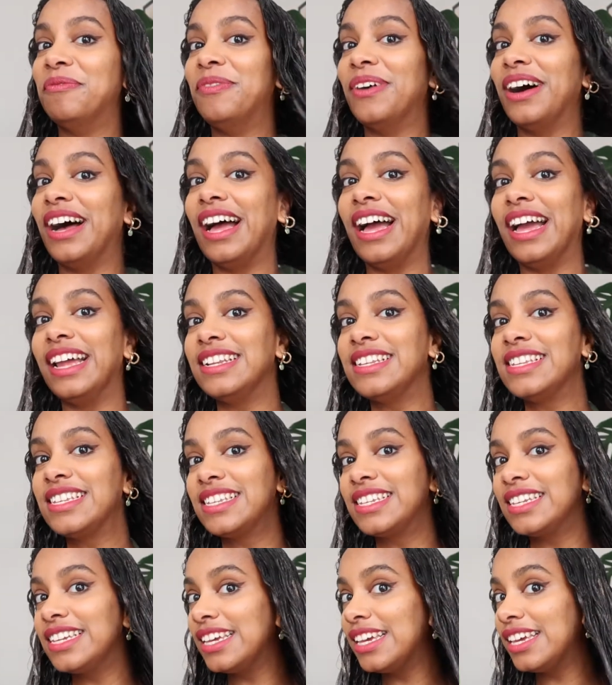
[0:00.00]

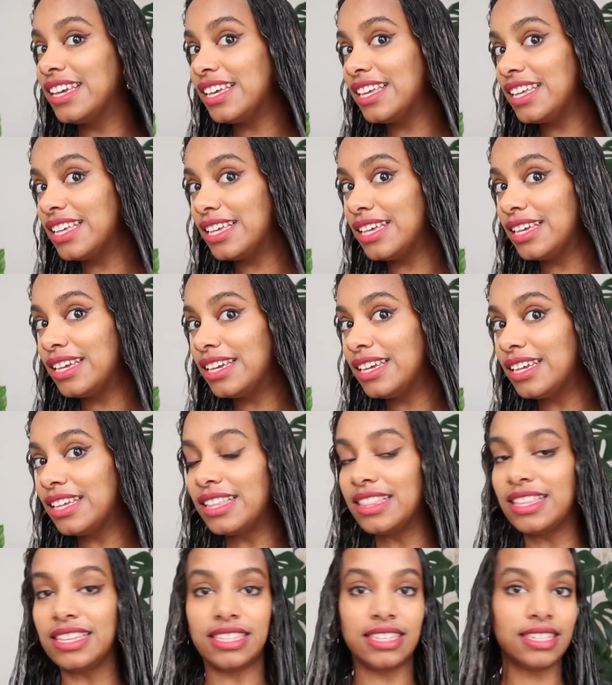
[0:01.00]
But
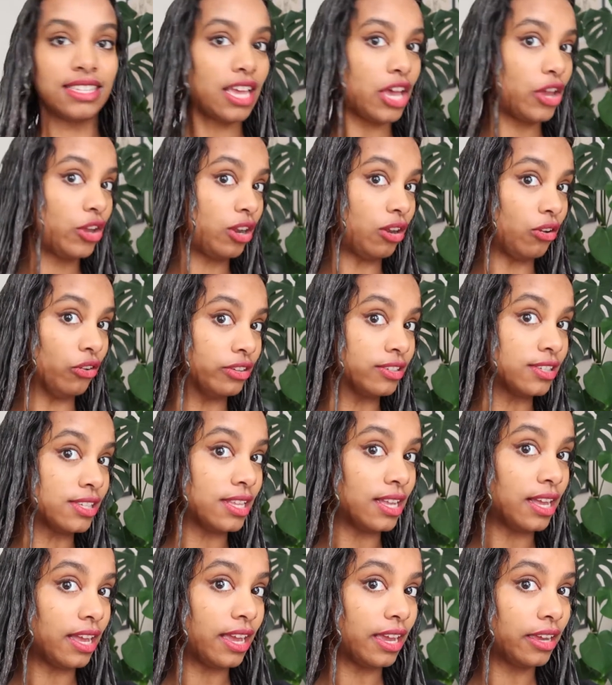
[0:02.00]
this is how it looks
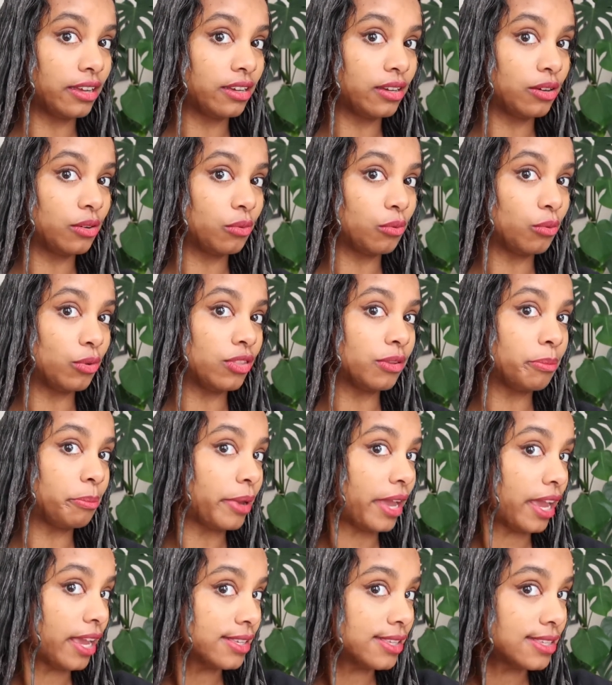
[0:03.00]
like with the
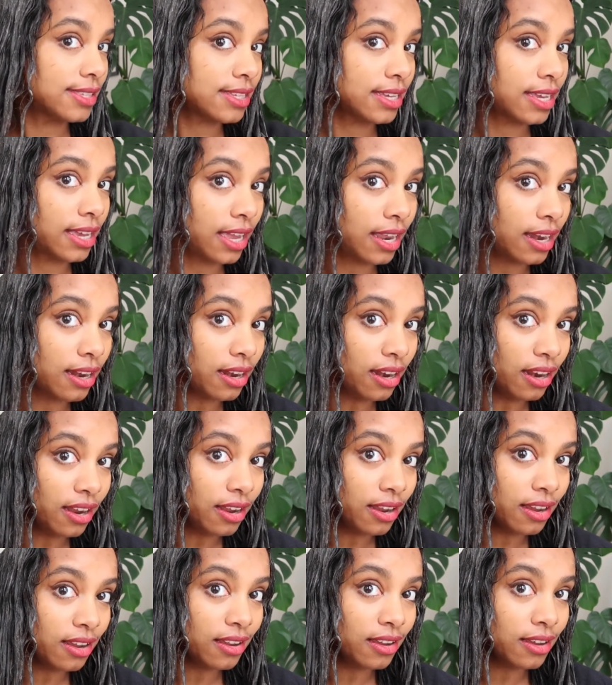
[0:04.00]
paste in.
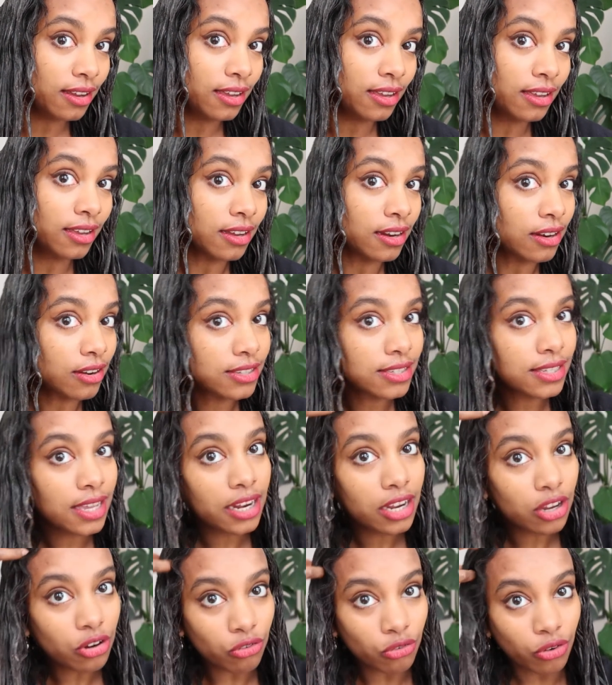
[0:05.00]
Looks
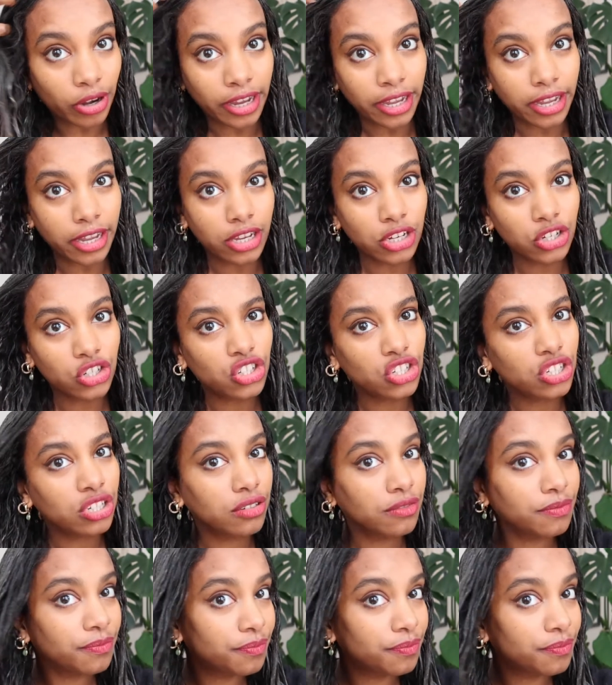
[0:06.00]
kind of grayish.